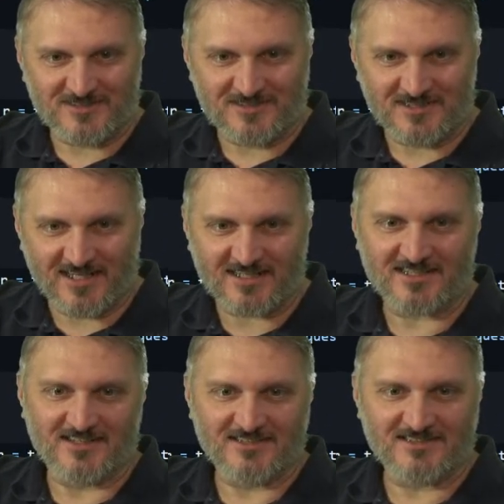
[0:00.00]

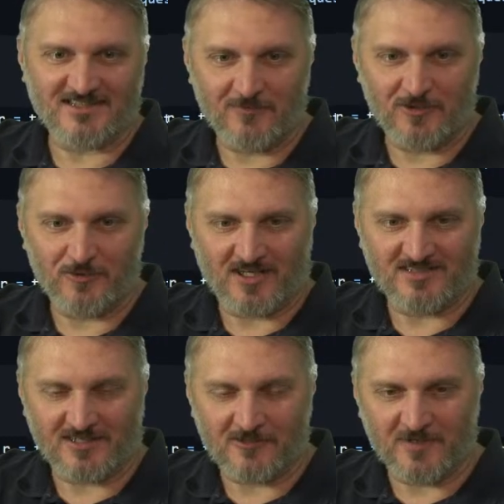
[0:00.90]
detecting this and giving you a
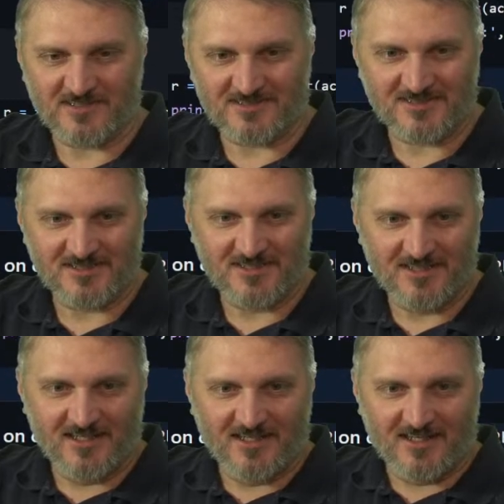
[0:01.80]
nice error message,
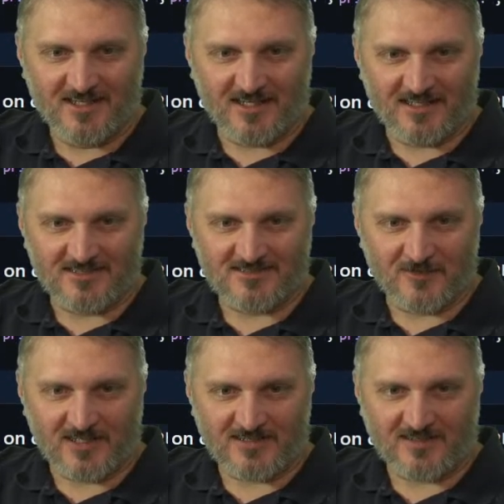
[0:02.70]
and so
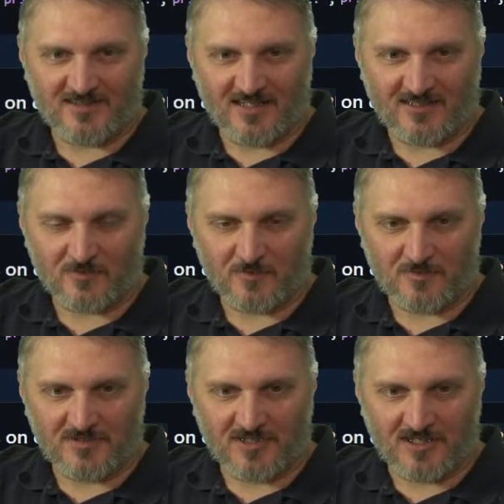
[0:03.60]
that's
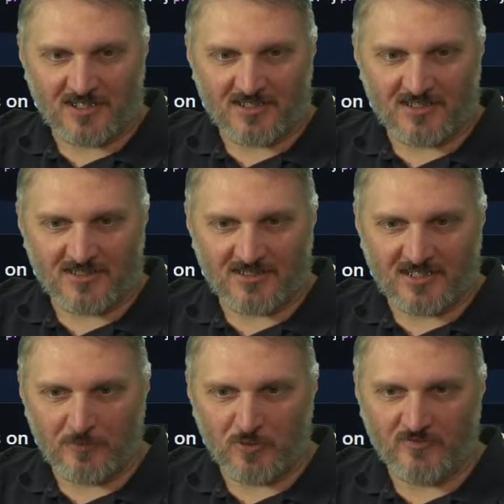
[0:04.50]

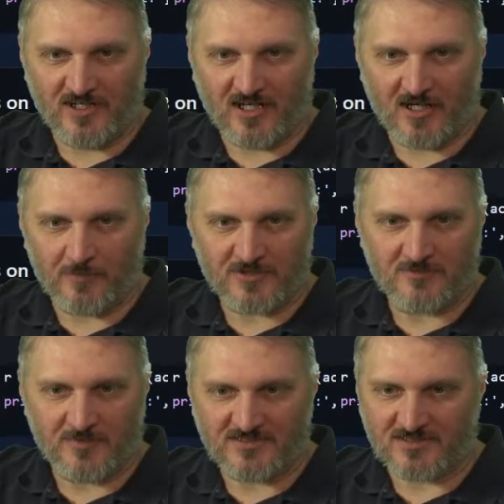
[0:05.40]
I moved it up.
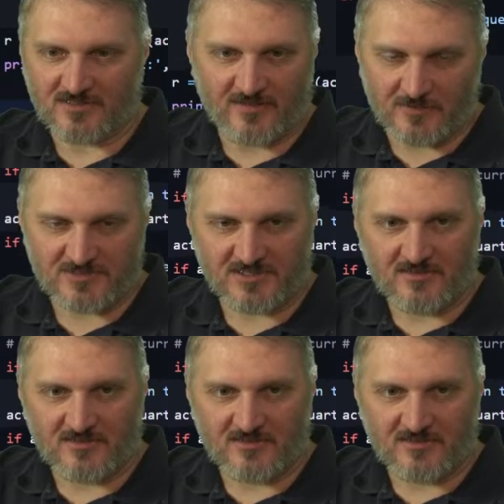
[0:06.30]
Basically, that was it.